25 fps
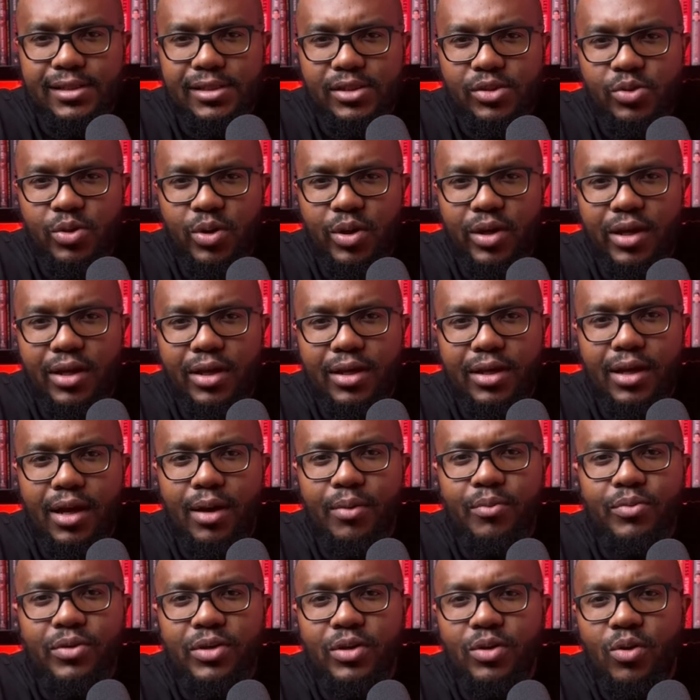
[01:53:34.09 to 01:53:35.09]
So a
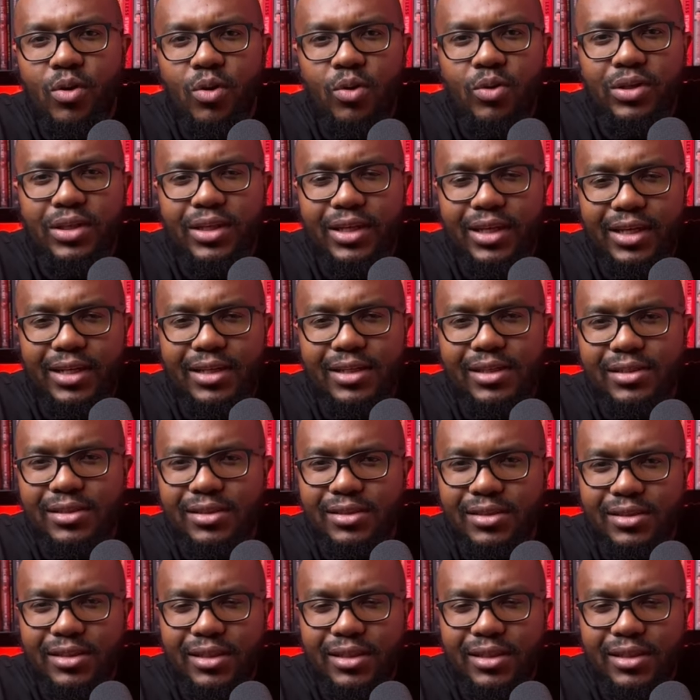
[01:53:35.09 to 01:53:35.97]
company called Keynest.